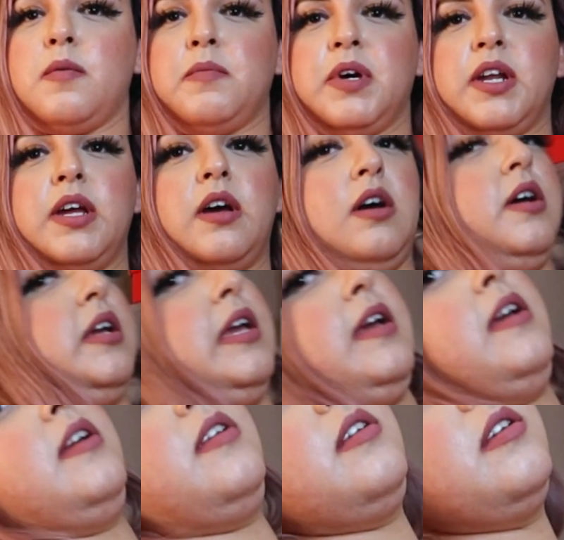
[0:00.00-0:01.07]
But
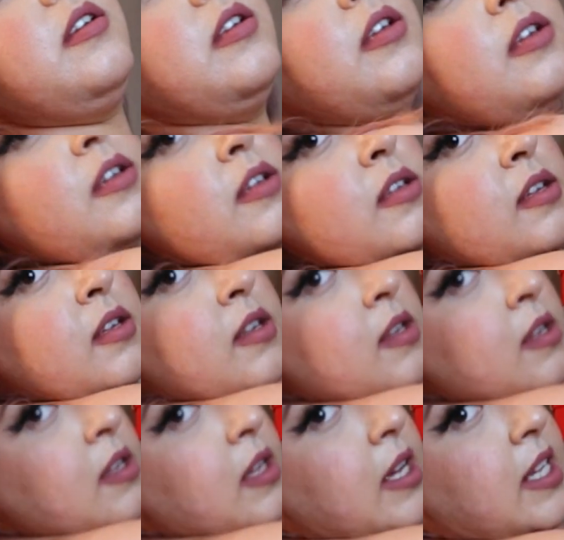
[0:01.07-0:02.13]
again,
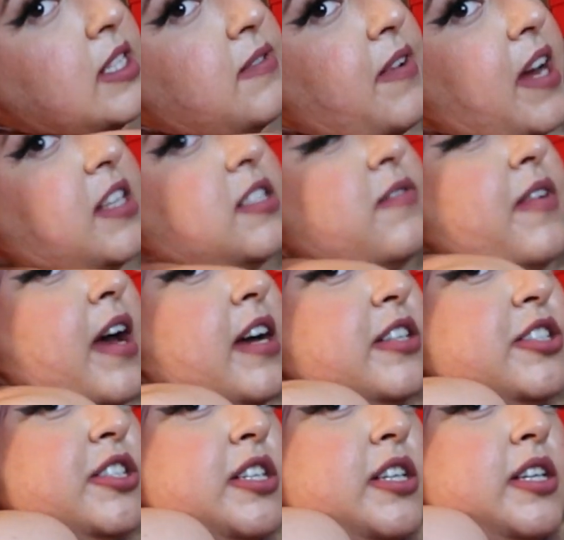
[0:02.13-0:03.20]
it's fast
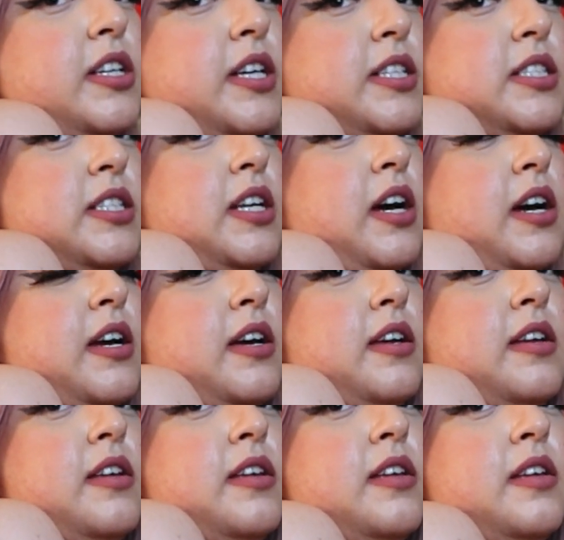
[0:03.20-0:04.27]
fashion. It's
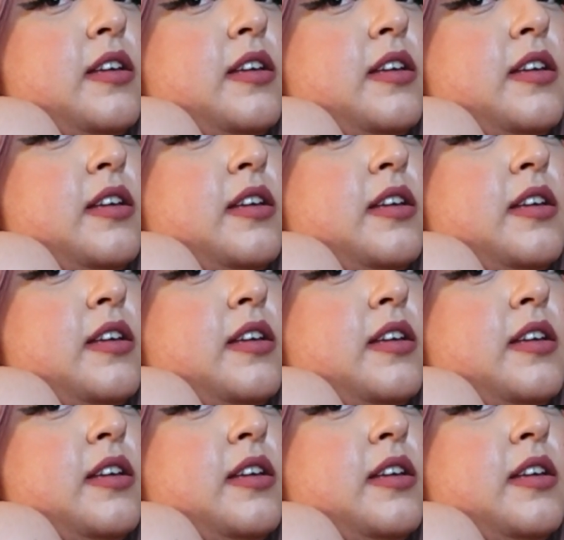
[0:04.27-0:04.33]
not,